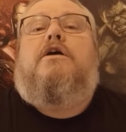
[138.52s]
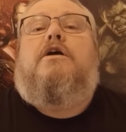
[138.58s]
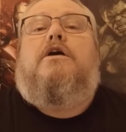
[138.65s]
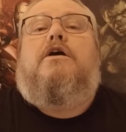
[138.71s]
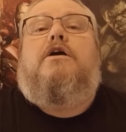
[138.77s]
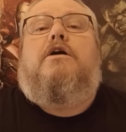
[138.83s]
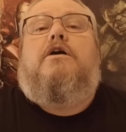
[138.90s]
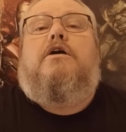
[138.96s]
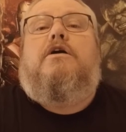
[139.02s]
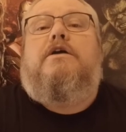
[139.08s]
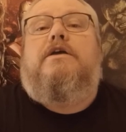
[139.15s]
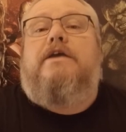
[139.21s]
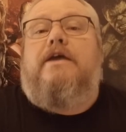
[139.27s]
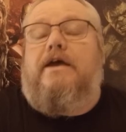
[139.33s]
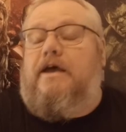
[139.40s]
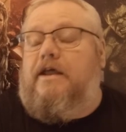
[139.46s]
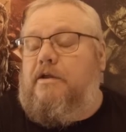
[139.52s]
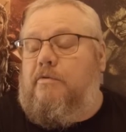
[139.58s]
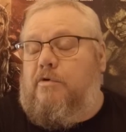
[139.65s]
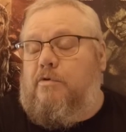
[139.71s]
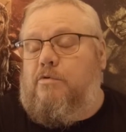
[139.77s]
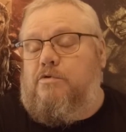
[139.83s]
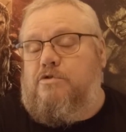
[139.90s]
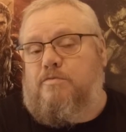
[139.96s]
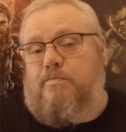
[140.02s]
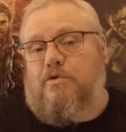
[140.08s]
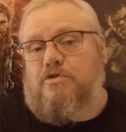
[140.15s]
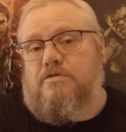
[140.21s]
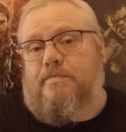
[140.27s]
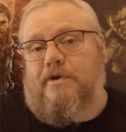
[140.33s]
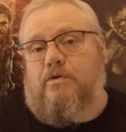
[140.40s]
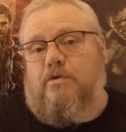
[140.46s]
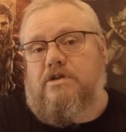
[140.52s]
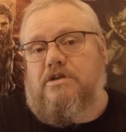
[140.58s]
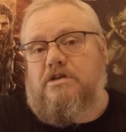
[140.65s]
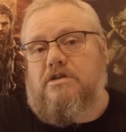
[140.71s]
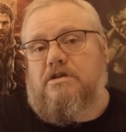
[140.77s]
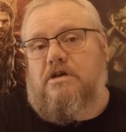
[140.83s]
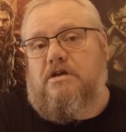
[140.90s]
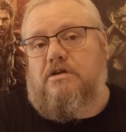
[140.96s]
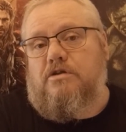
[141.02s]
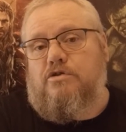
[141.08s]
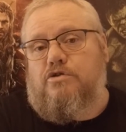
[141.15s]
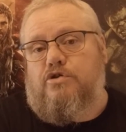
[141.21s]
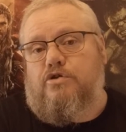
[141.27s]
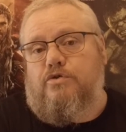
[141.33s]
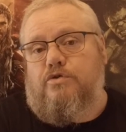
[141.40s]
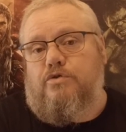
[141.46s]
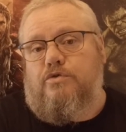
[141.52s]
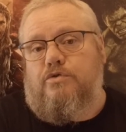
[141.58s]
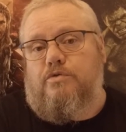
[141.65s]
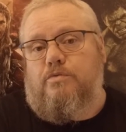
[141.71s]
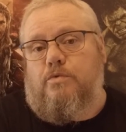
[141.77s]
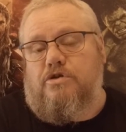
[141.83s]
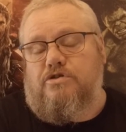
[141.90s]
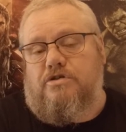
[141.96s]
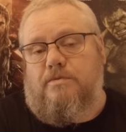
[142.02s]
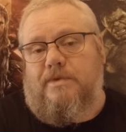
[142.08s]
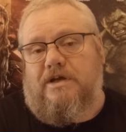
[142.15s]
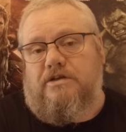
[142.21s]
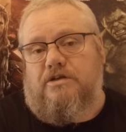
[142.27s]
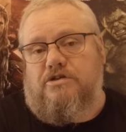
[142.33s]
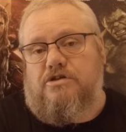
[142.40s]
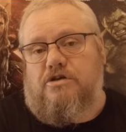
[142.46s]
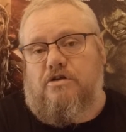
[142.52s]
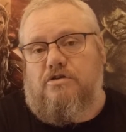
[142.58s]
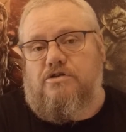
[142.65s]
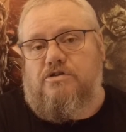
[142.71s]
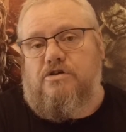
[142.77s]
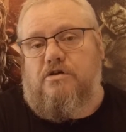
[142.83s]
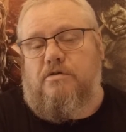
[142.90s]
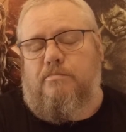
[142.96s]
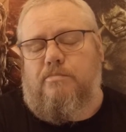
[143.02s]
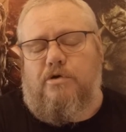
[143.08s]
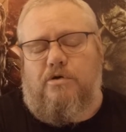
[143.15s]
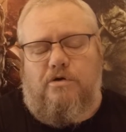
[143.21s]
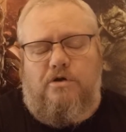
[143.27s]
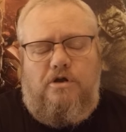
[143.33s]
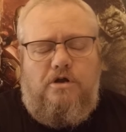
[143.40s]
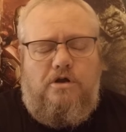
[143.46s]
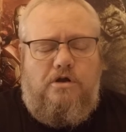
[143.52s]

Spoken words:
Anyway, we were supposed to be going to watch the Magnus concert, but